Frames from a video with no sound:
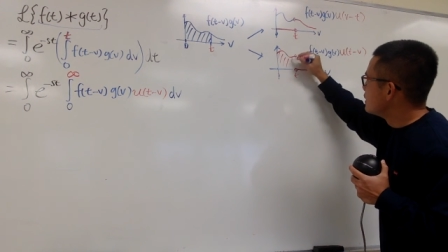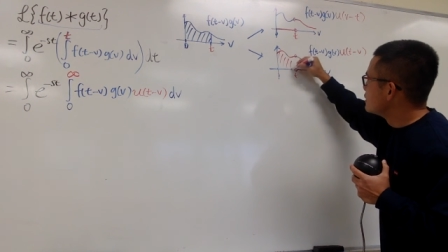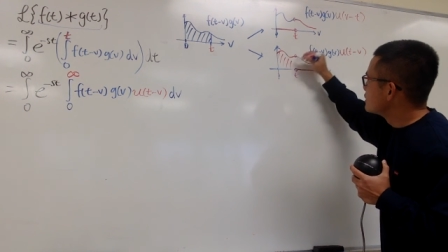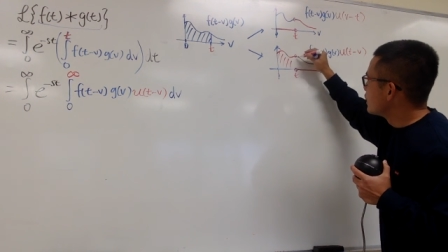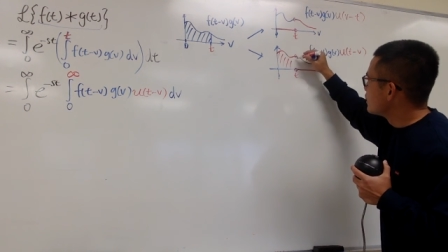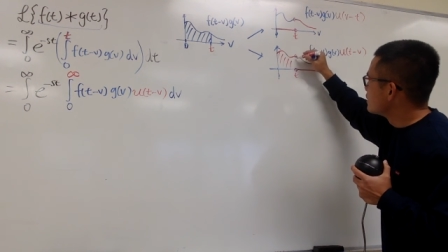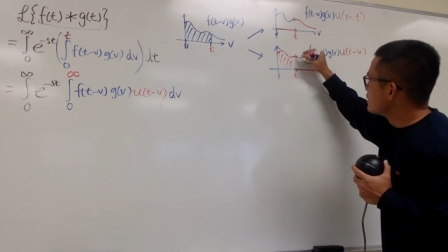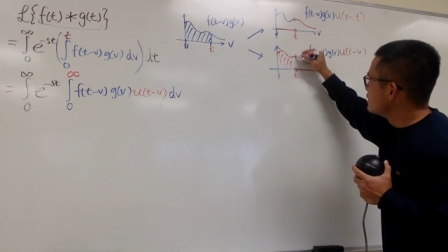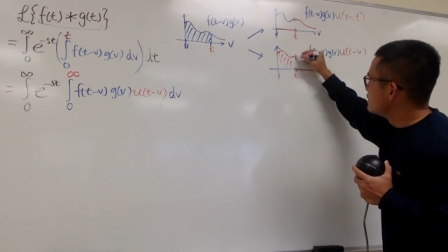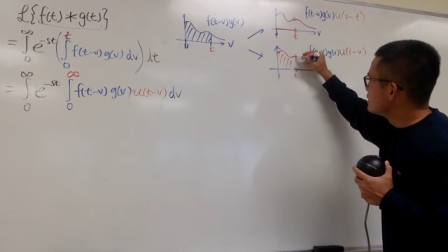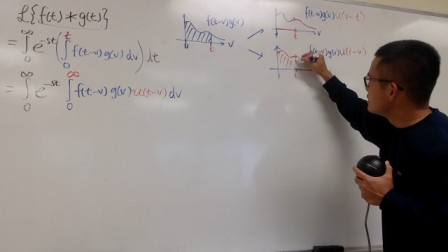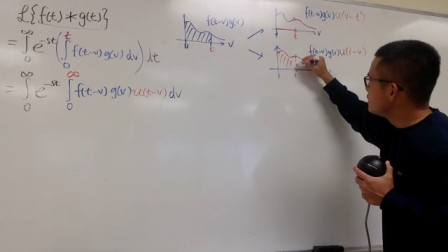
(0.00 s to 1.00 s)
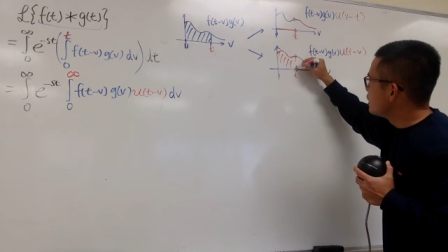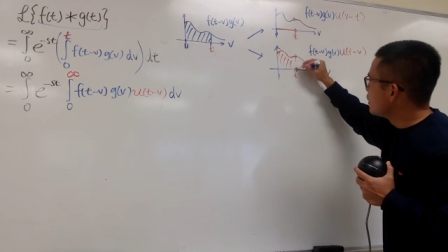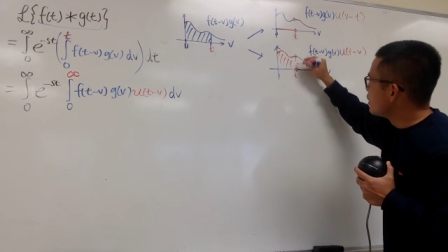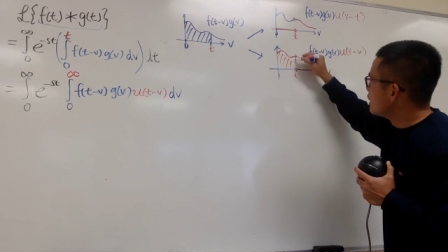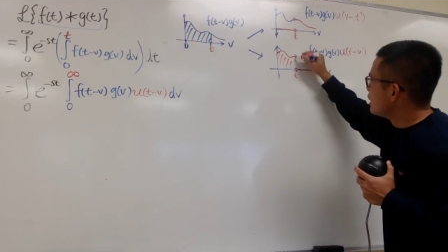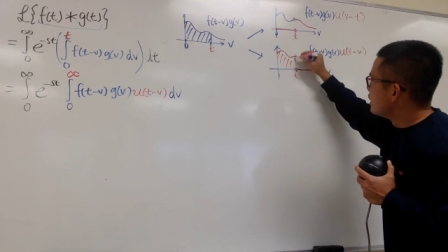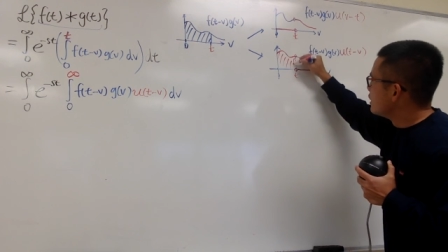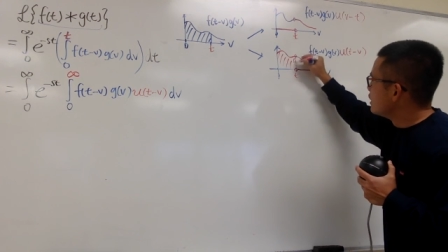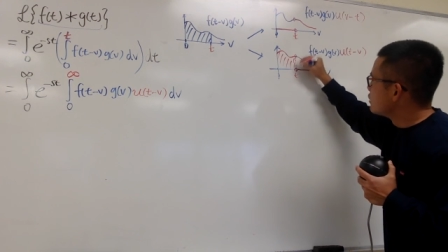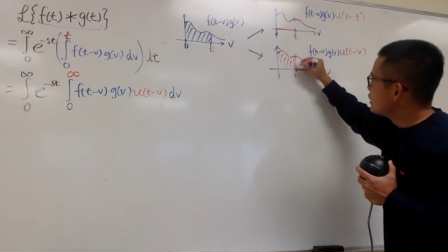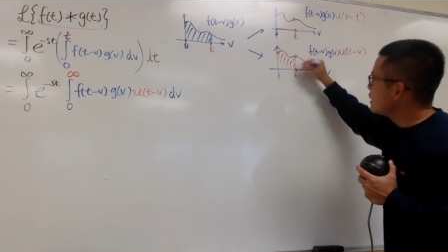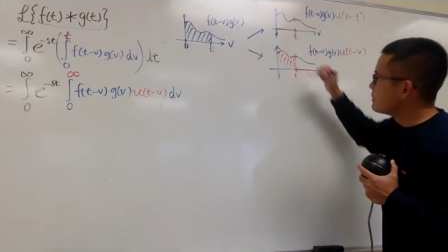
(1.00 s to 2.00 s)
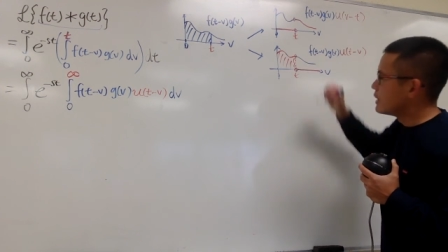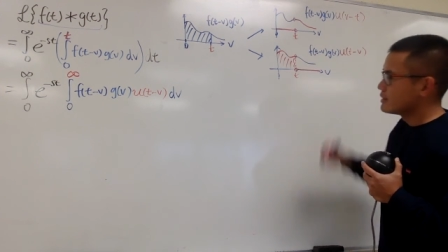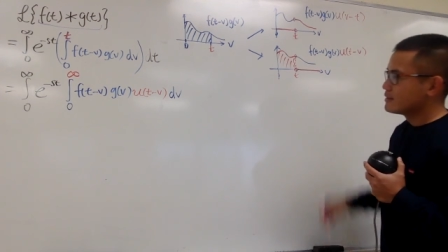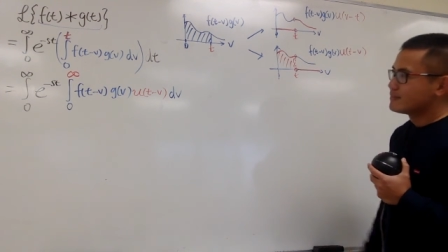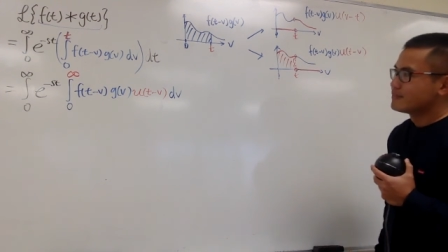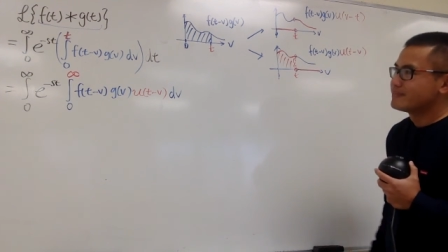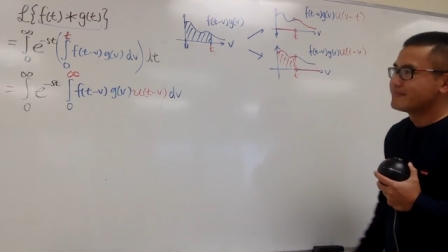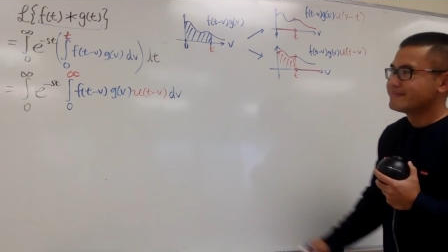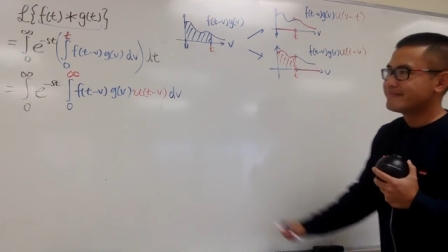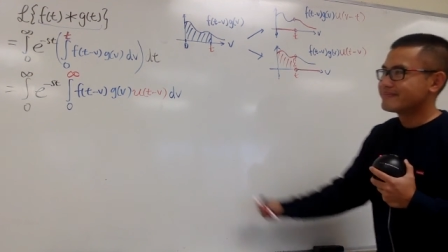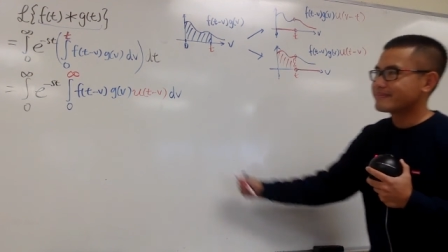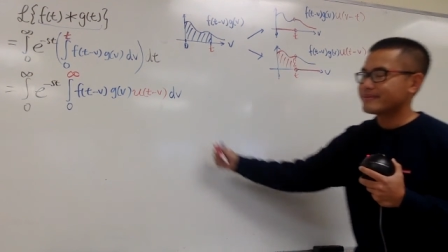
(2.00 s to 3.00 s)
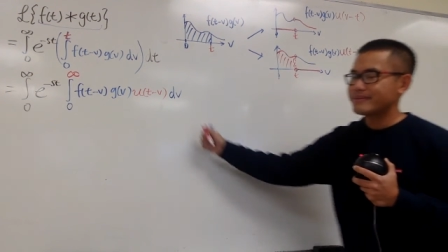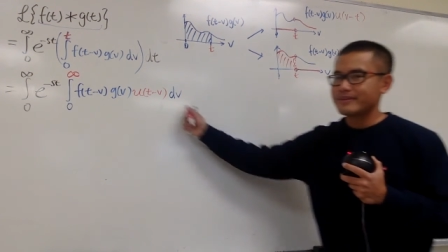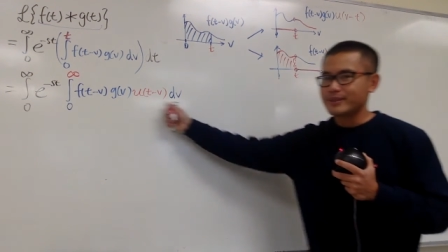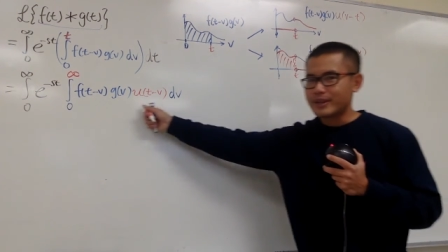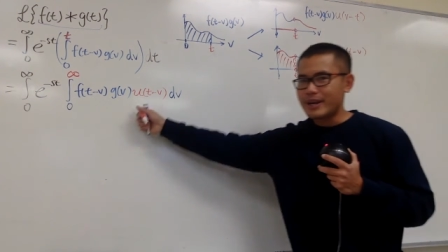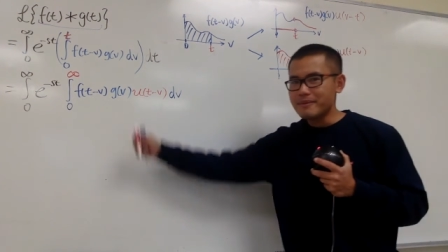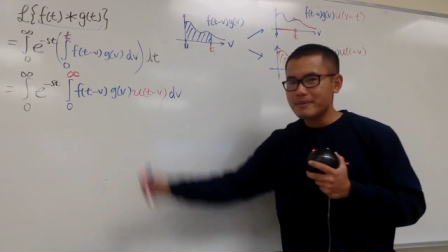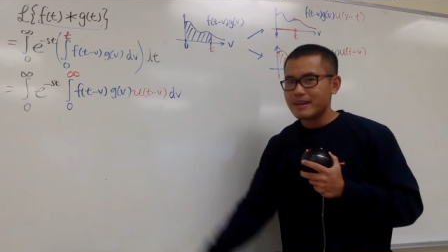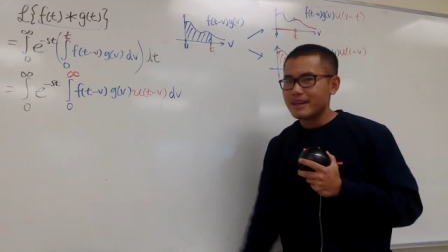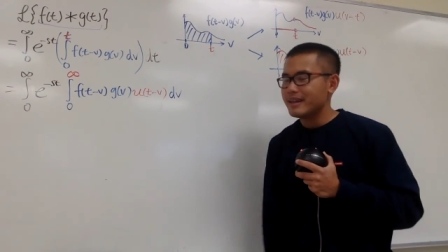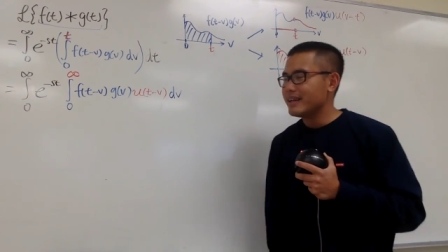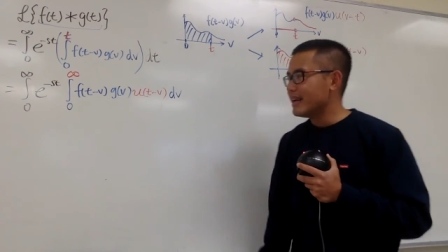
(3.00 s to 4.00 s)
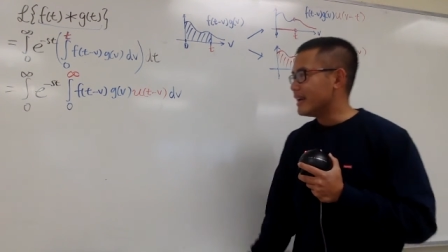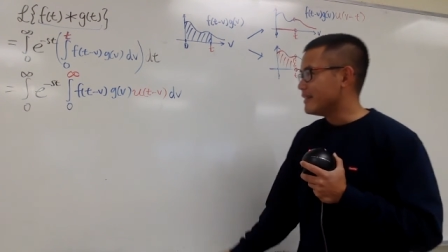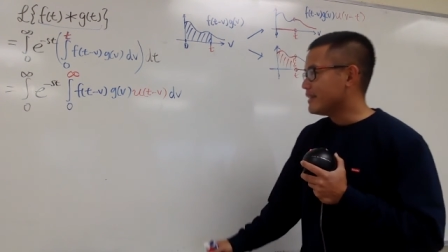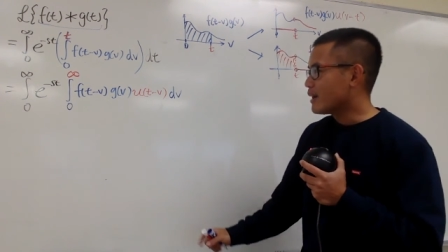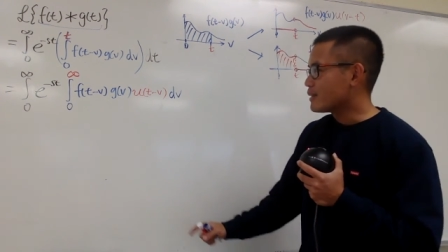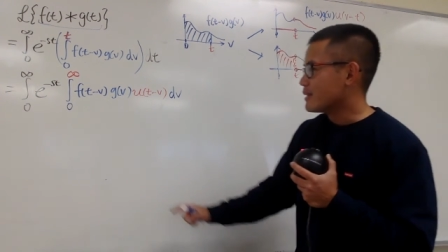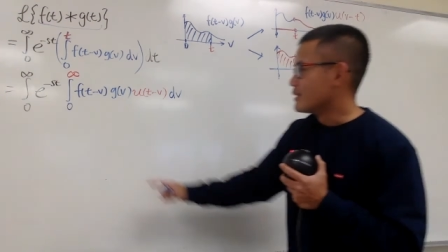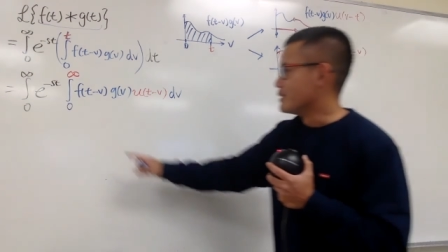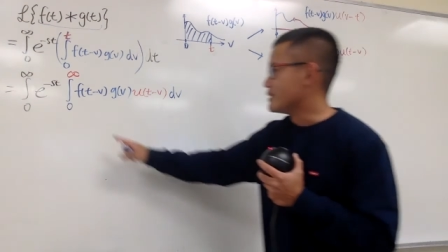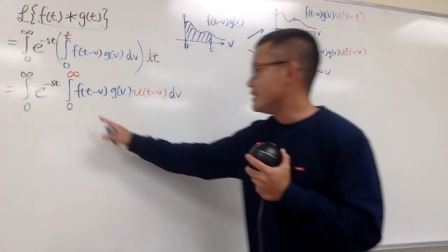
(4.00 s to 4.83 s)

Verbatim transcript: So this is still legitimate. Okay? And now you